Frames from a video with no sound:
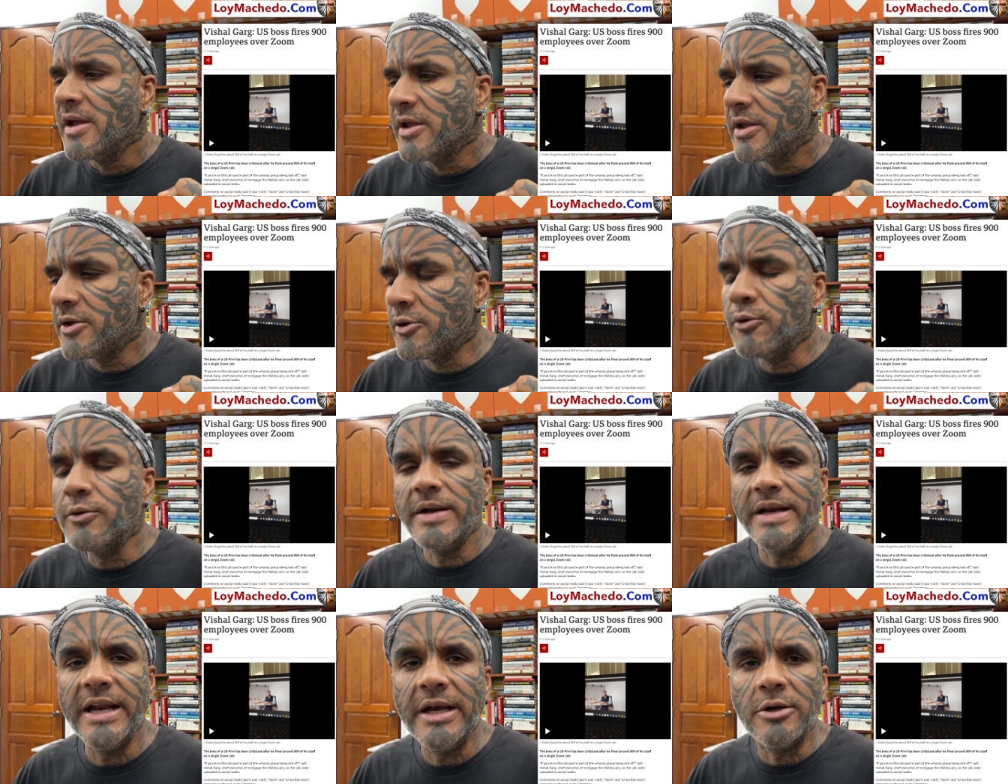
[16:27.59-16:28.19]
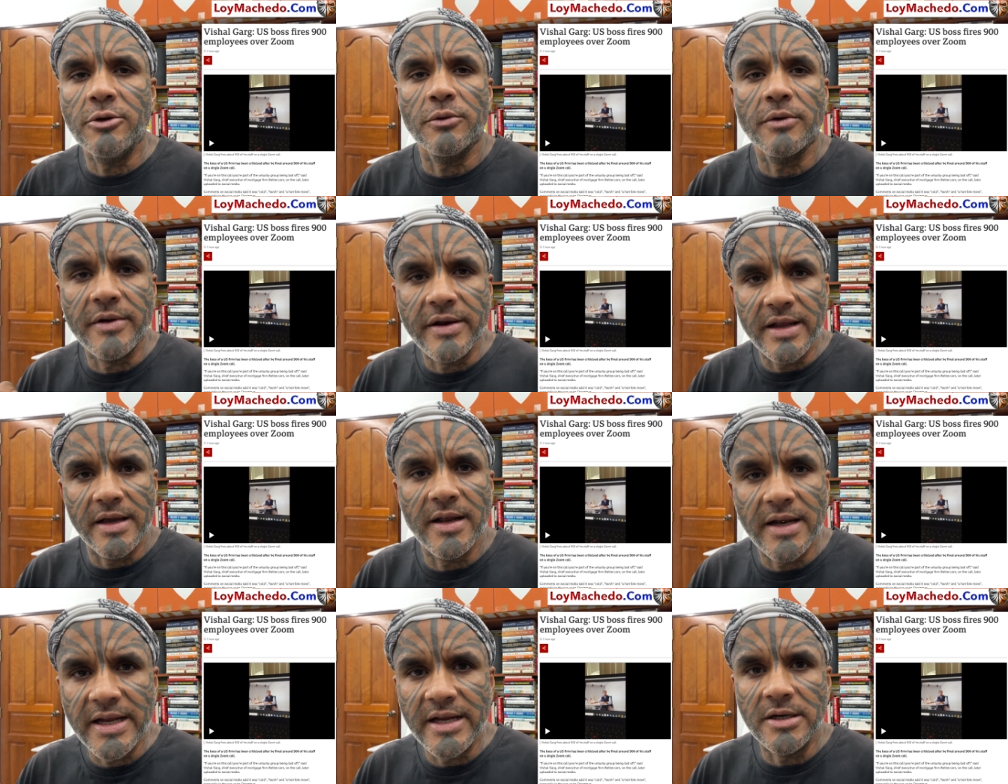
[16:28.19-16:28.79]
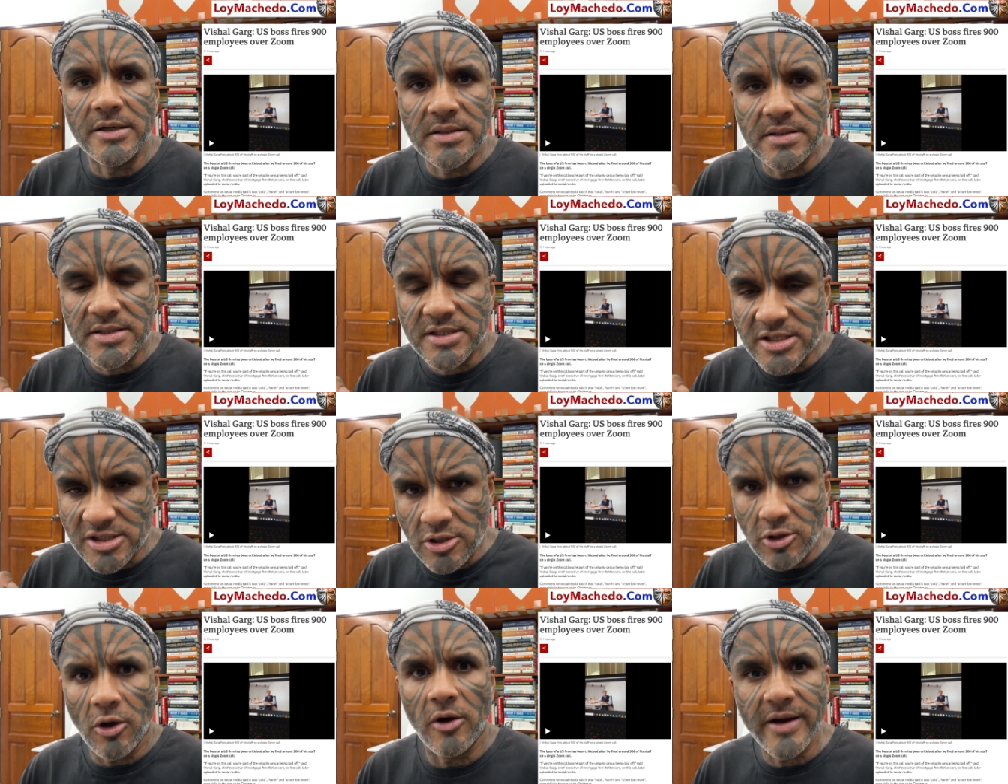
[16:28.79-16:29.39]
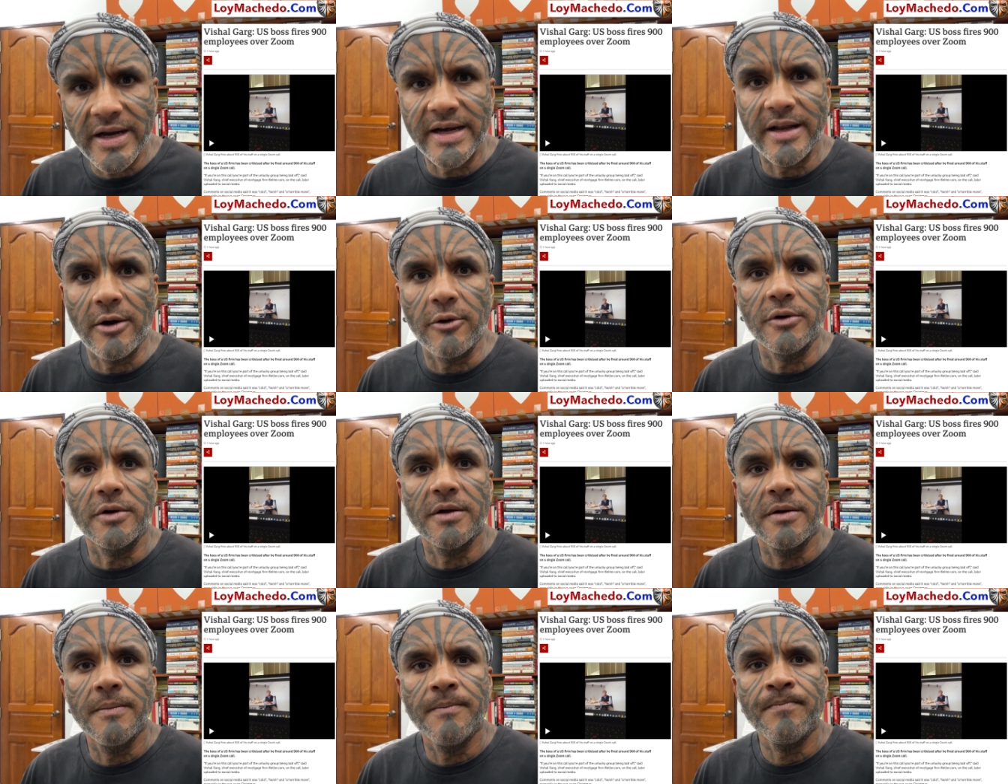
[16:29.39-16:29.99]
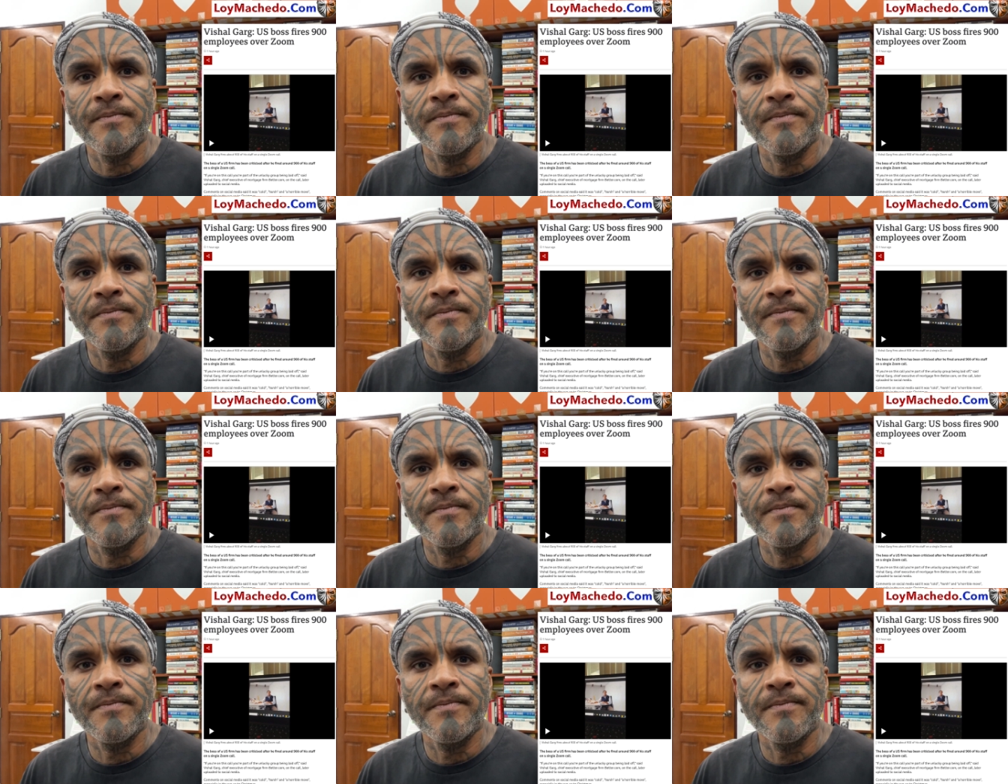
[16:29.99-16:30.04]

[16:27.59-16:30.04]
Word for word: You need to really slog it out.